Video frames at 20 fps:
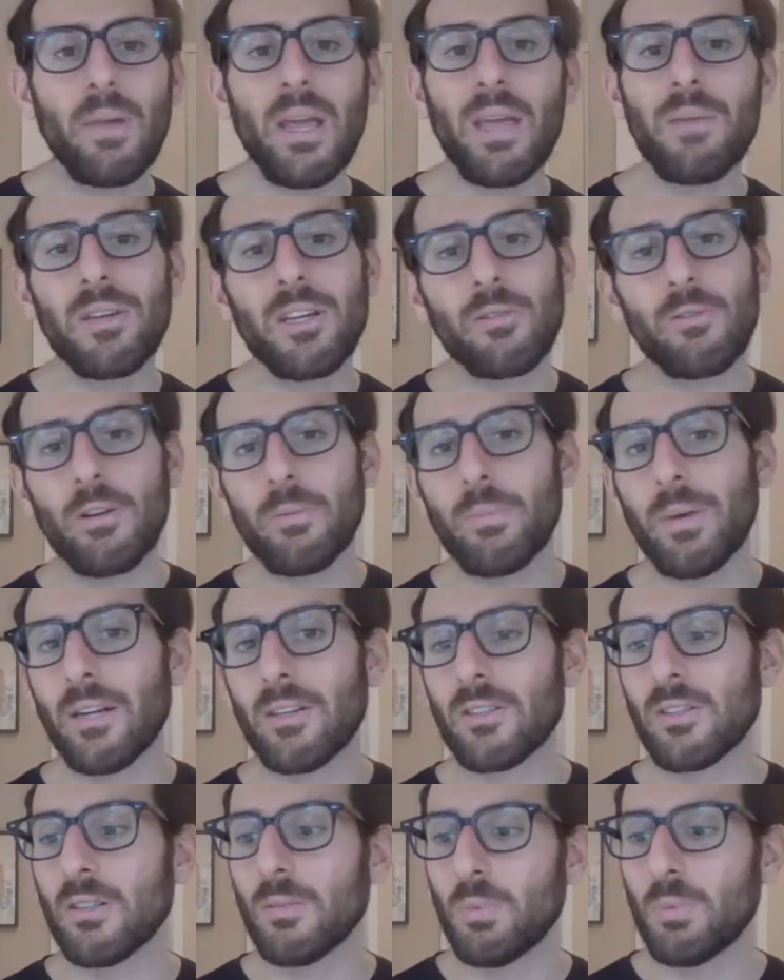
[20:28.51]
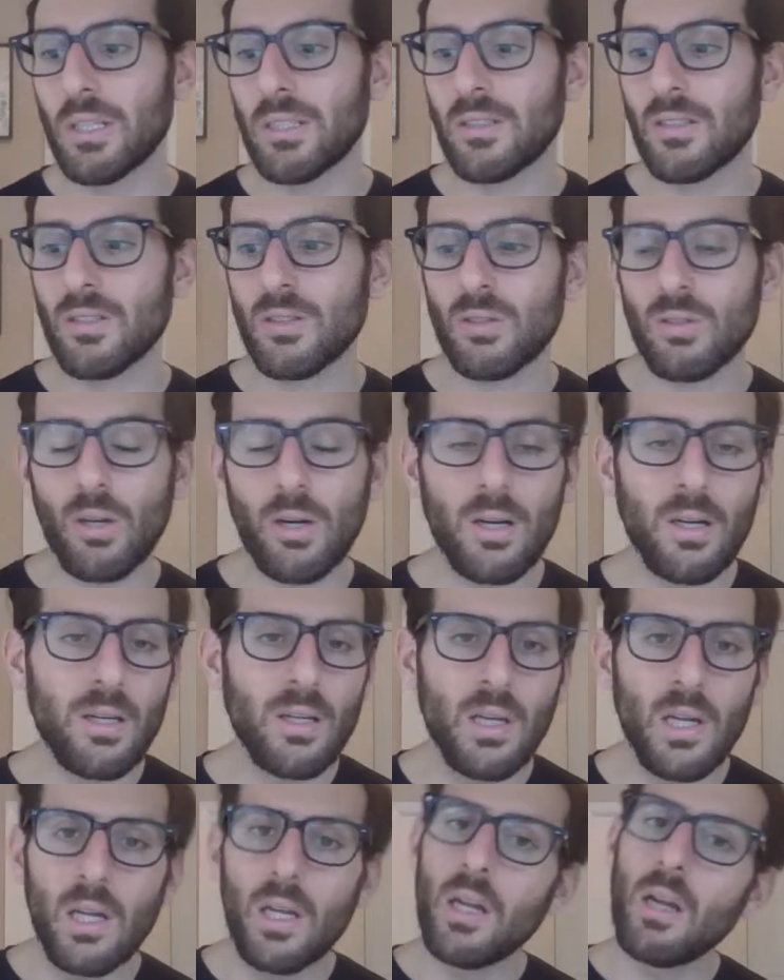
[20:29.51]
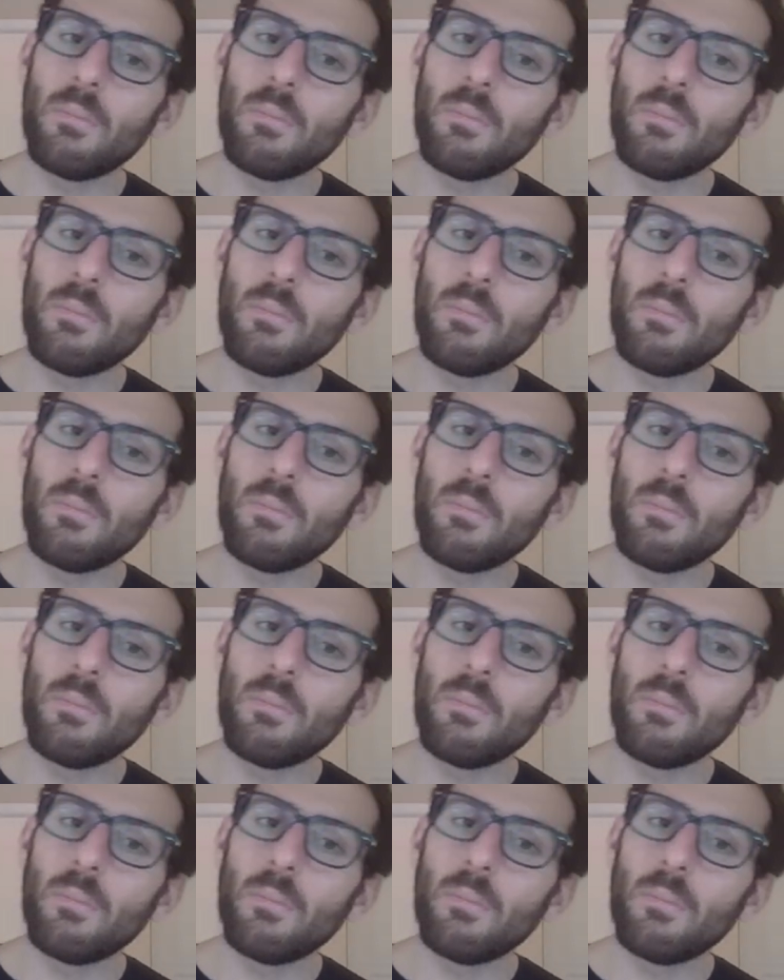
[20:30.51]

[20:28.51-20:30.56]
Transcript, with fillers: maybe a rebounder is a good place to start,